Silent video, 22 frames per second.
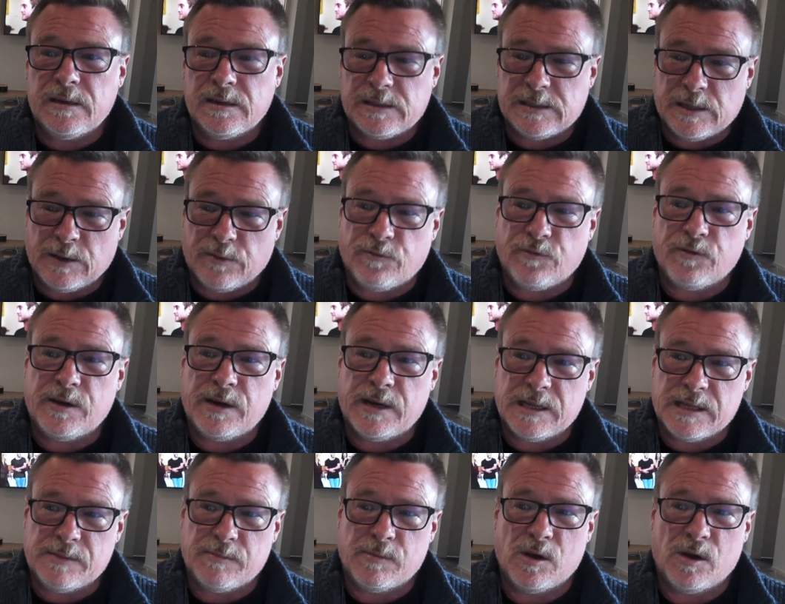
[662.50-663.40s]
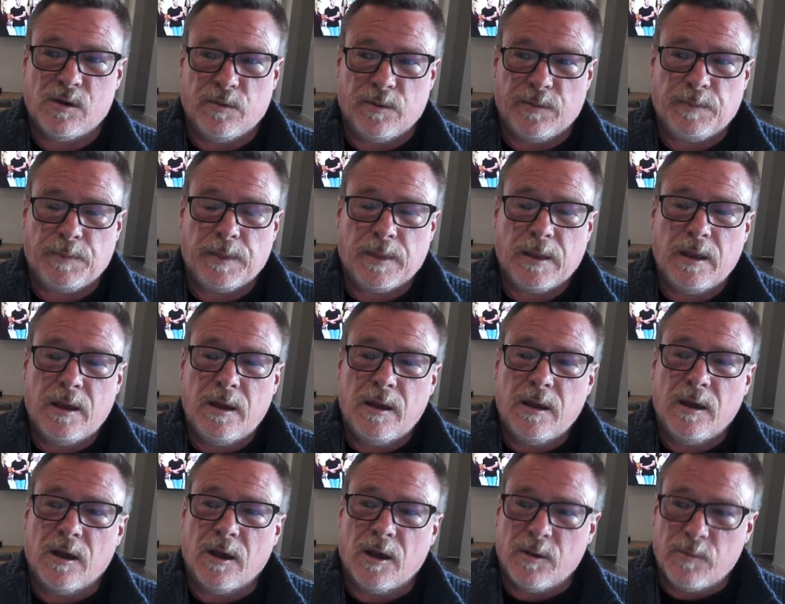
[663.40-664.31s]
suffering at the moment.
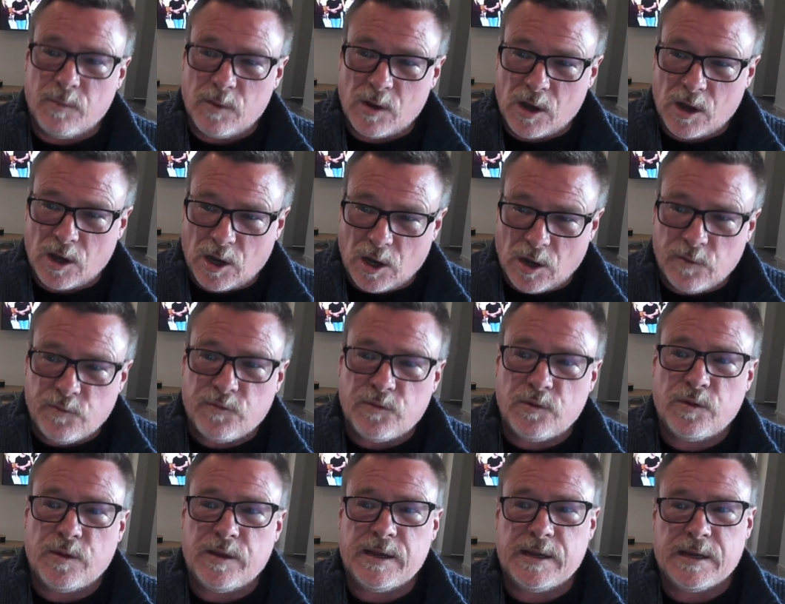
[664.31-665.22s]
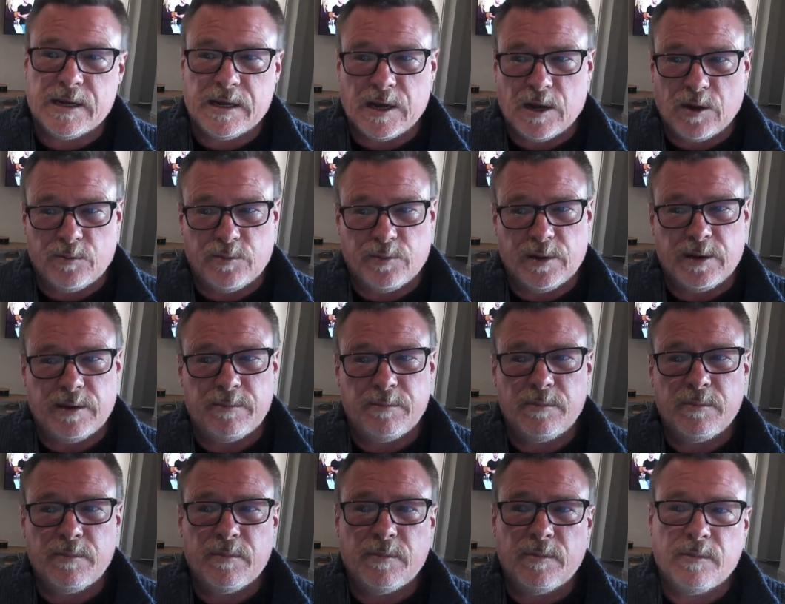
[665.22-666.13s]
I'm hopeful that you can help me.
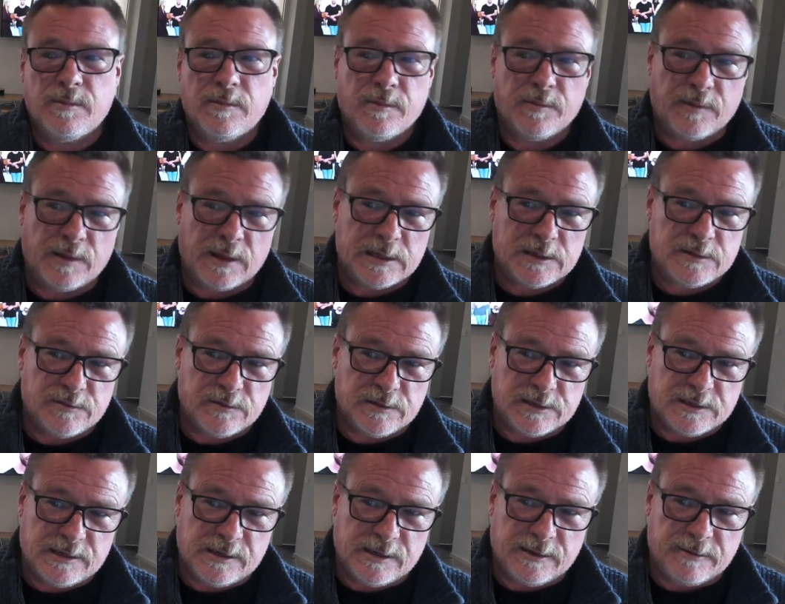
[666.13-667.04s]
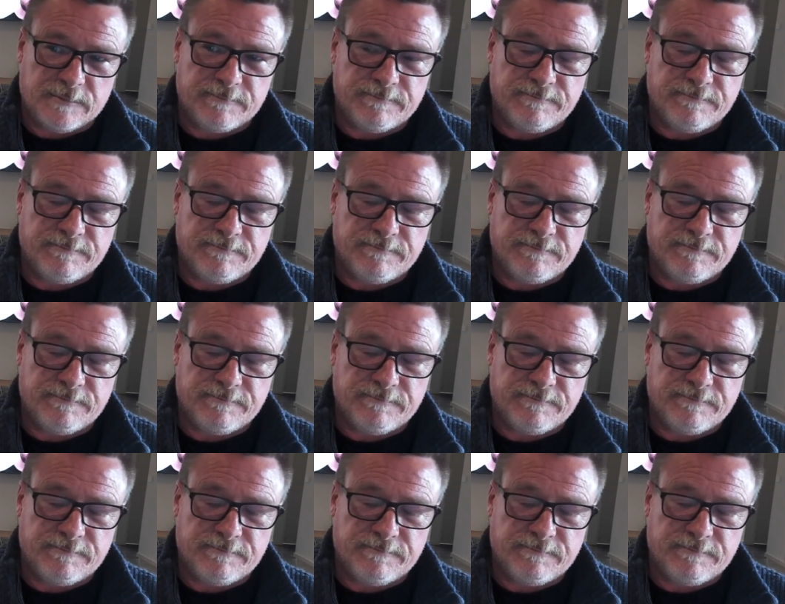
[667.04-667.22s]
Thanks for listening.